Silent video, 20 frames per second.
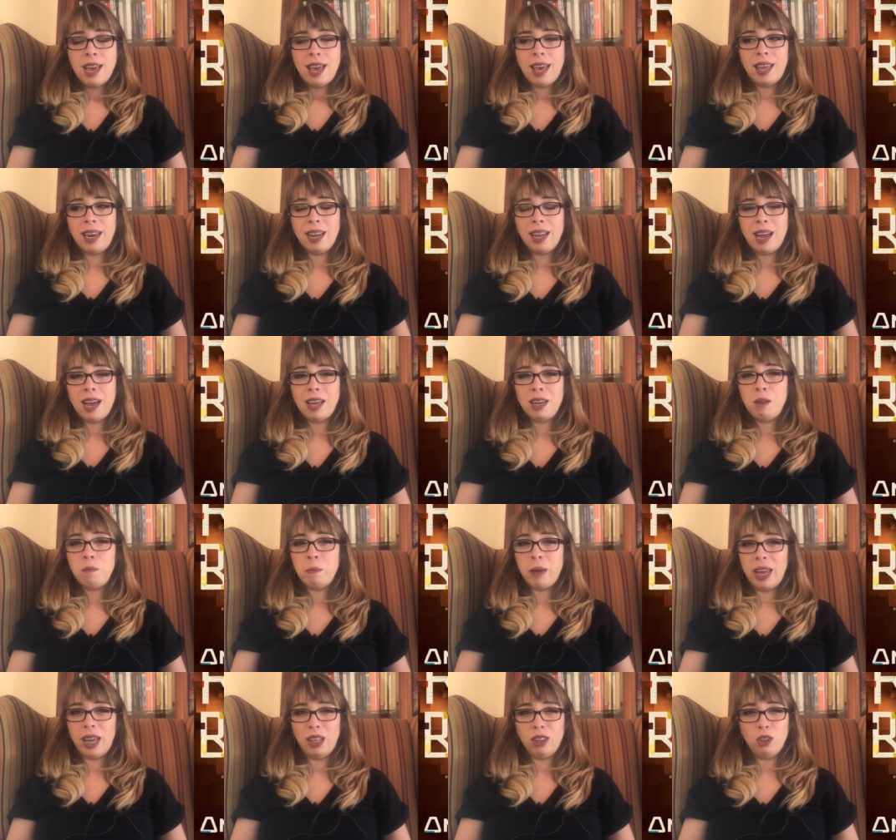And it kind of
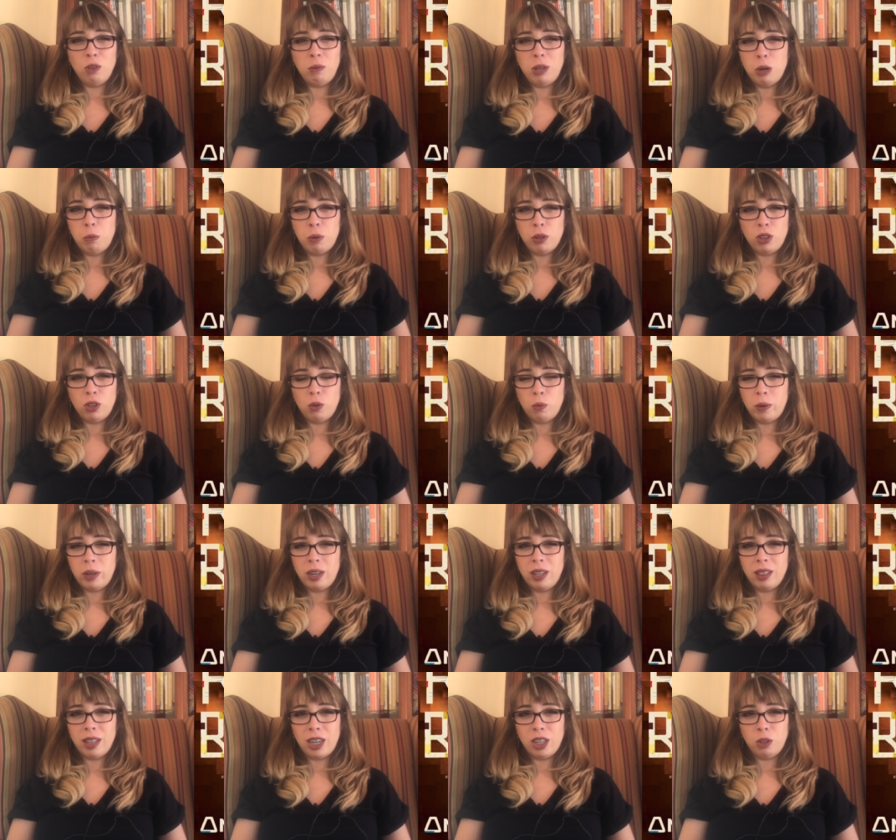pains me to put this one
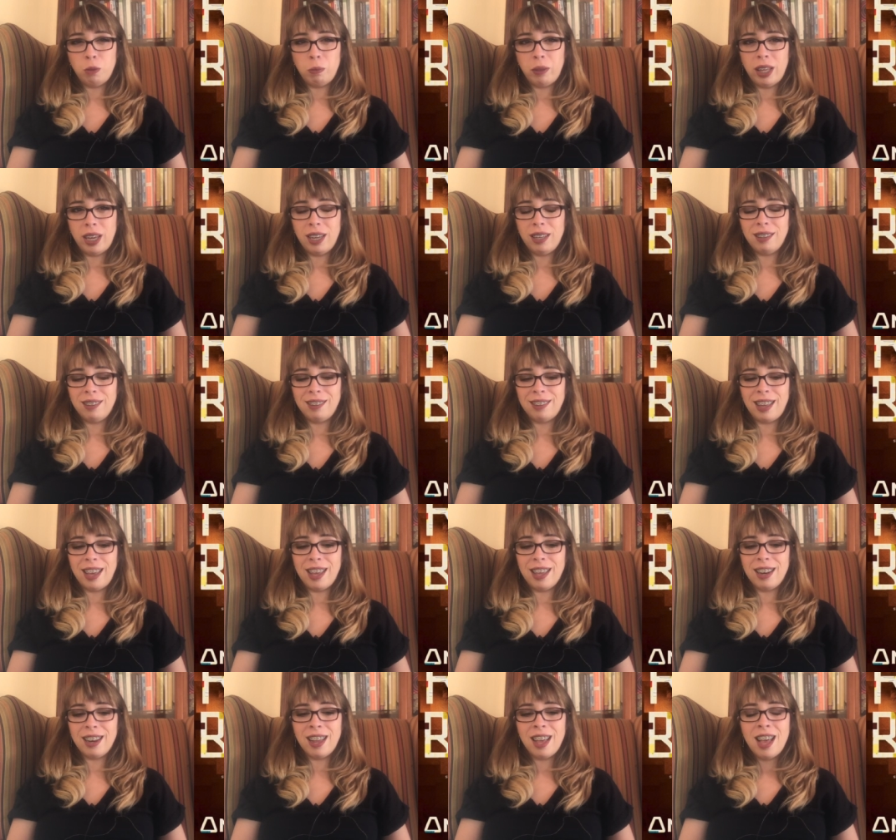in last place.
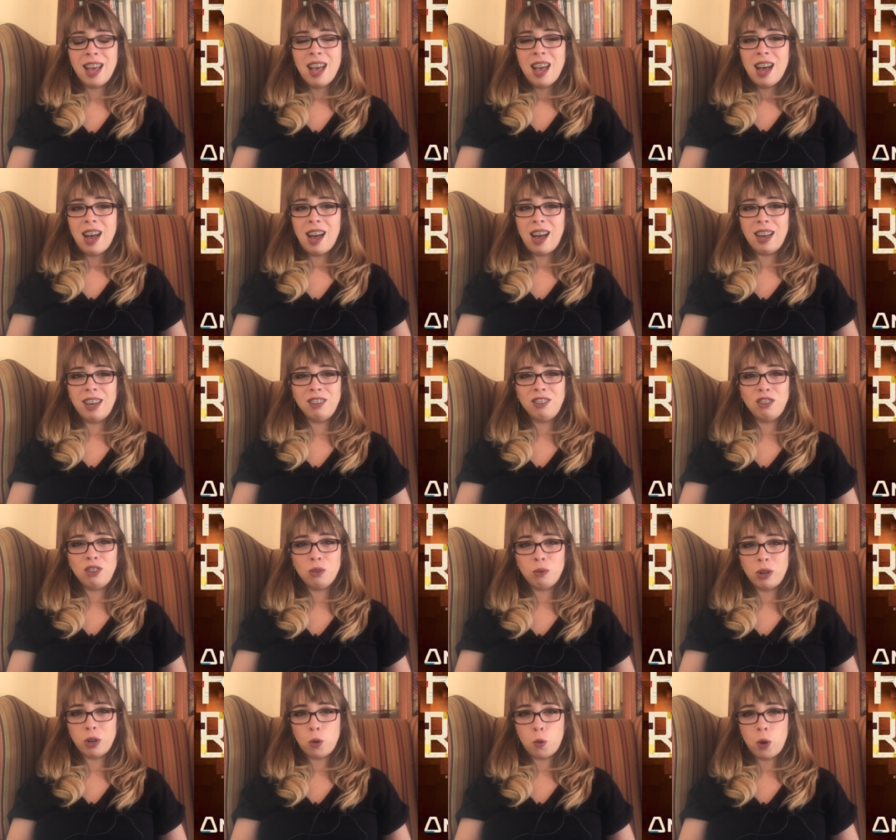And I also
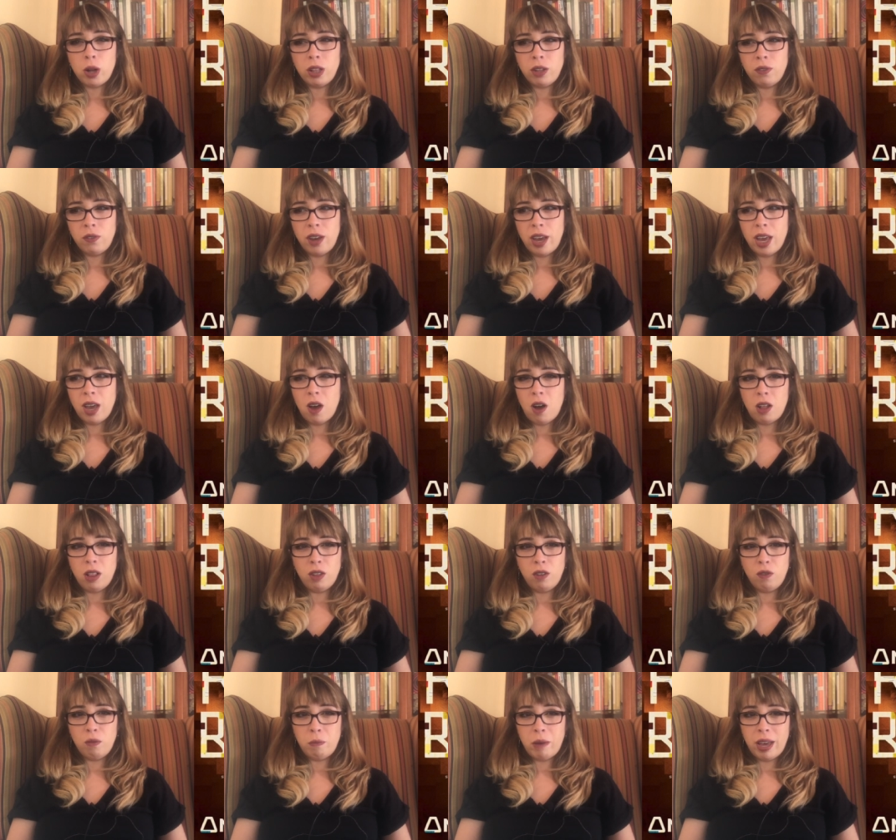just want to qualify all
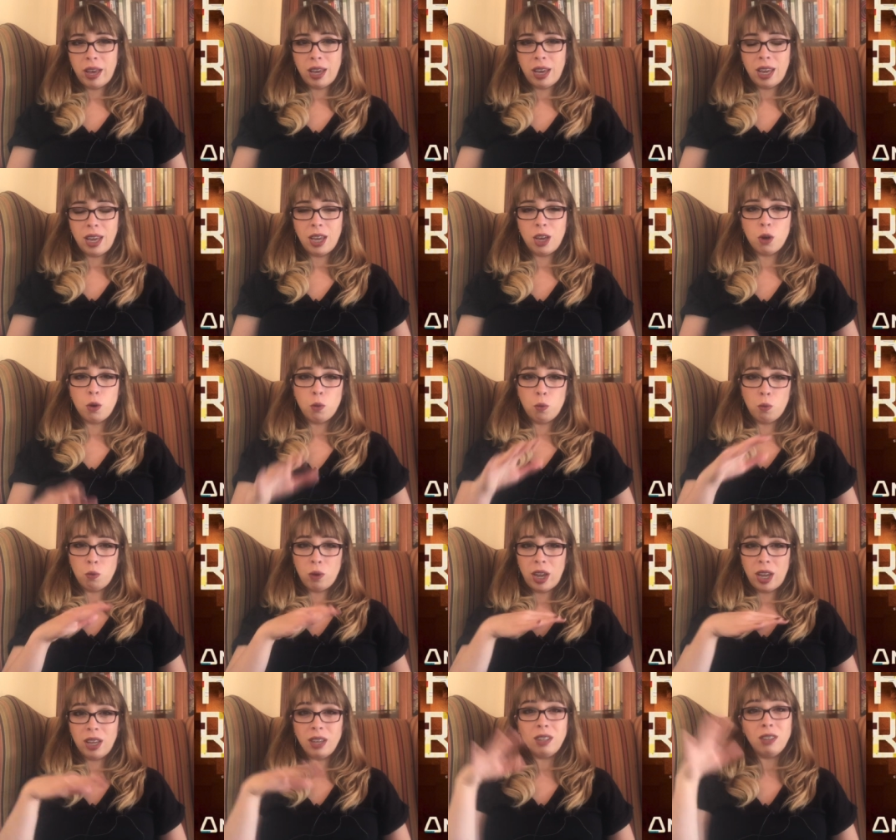of my
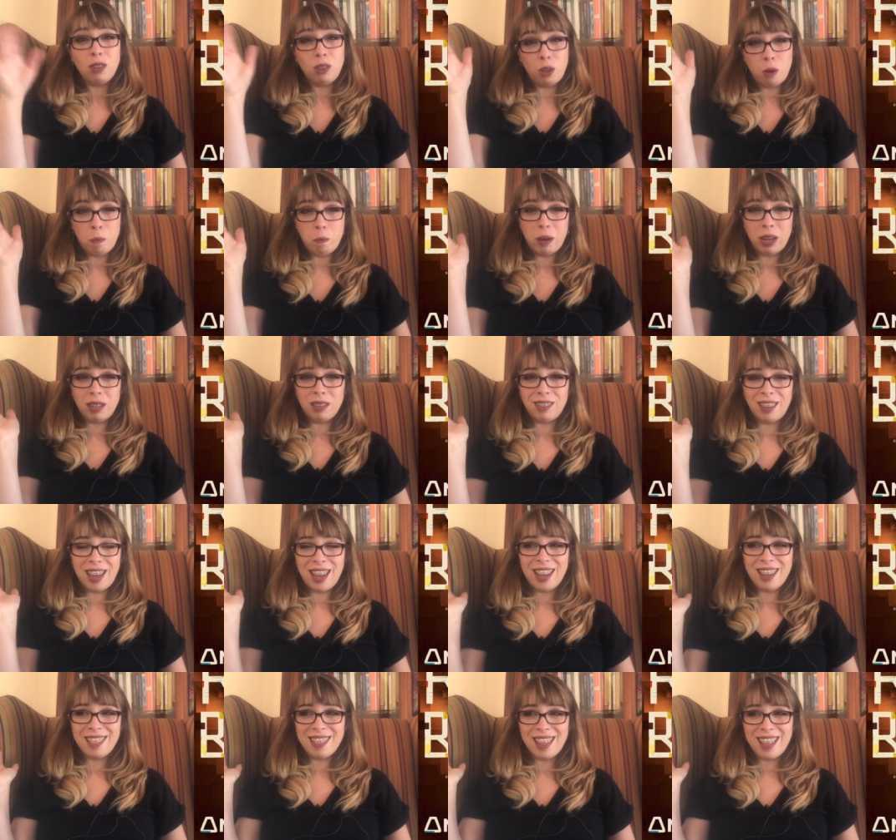ranks by
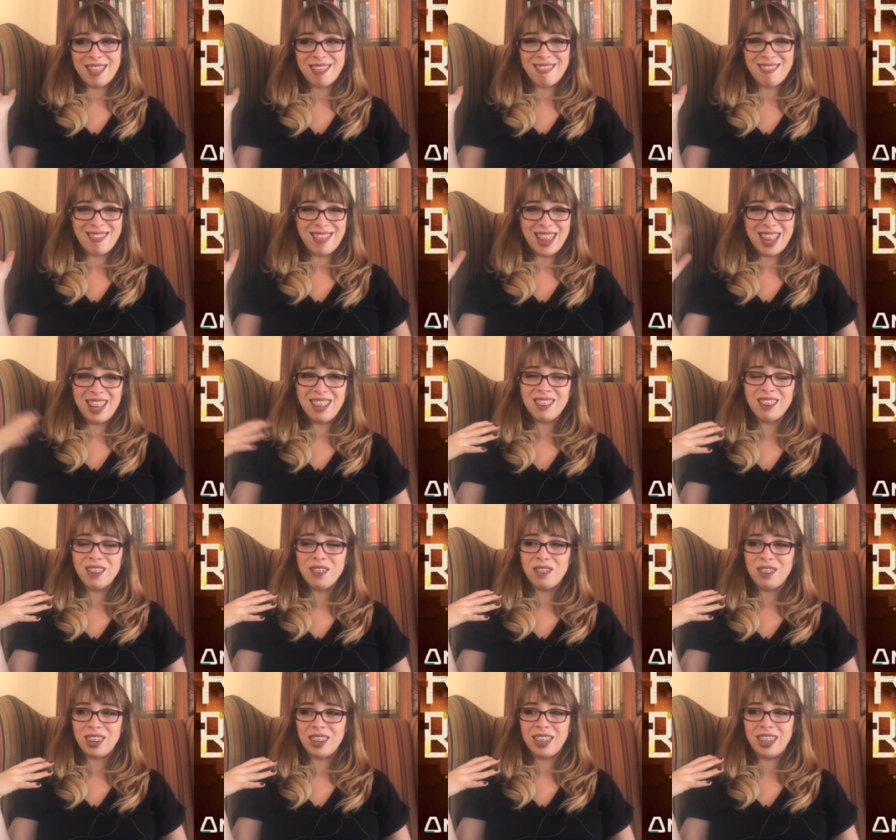saying that these are
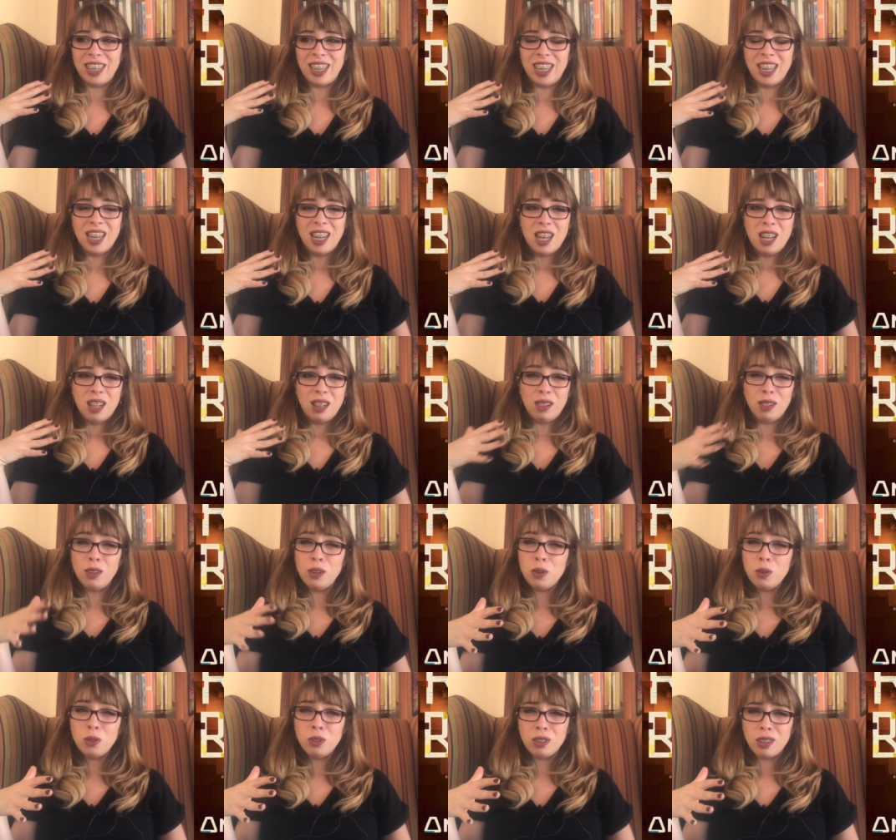very
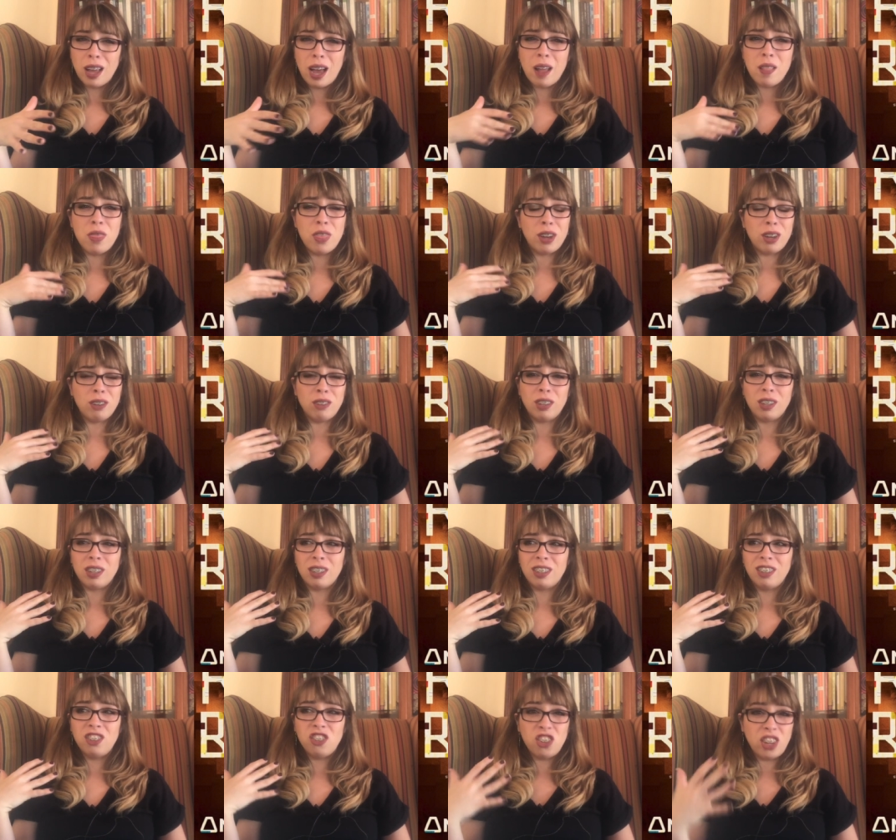loose. I, there's a
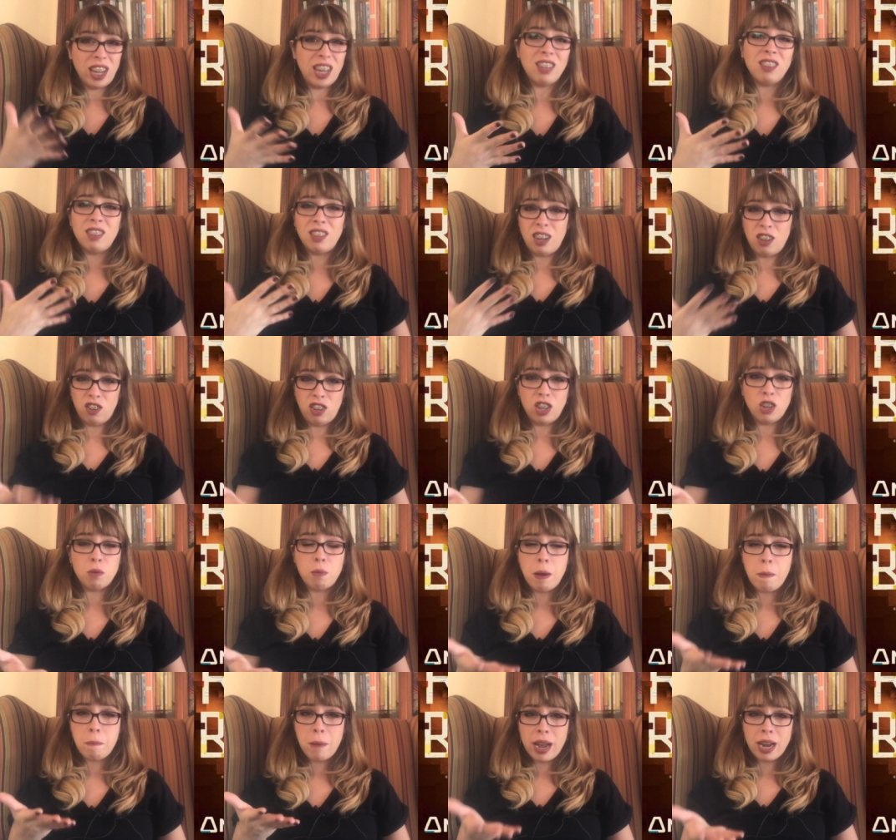chance that I'll change
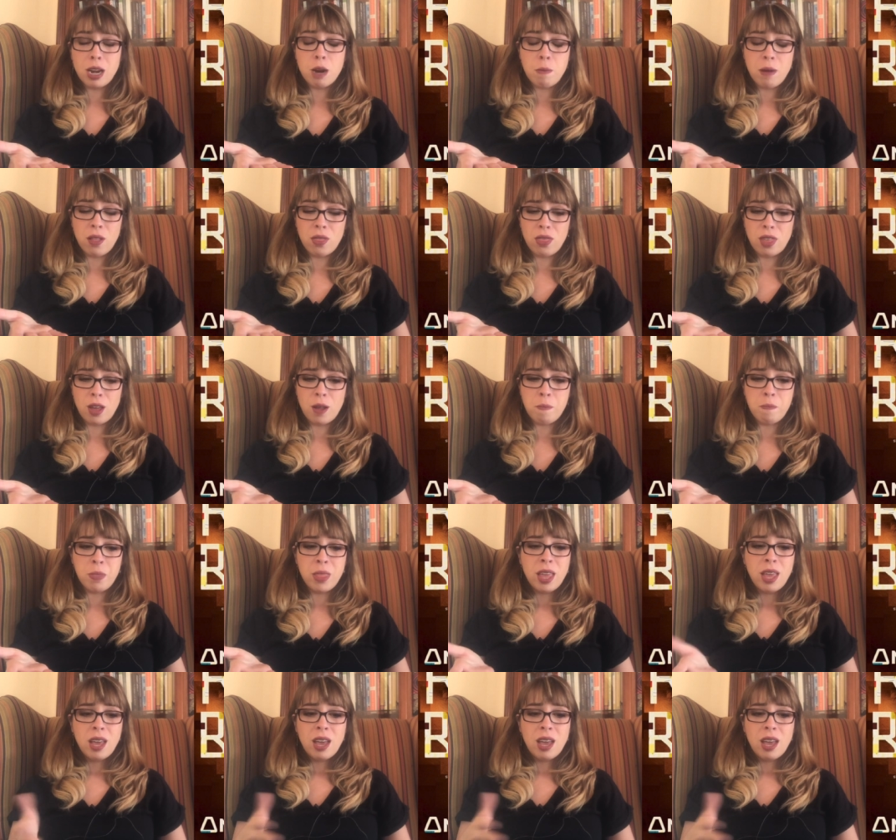my mind about them.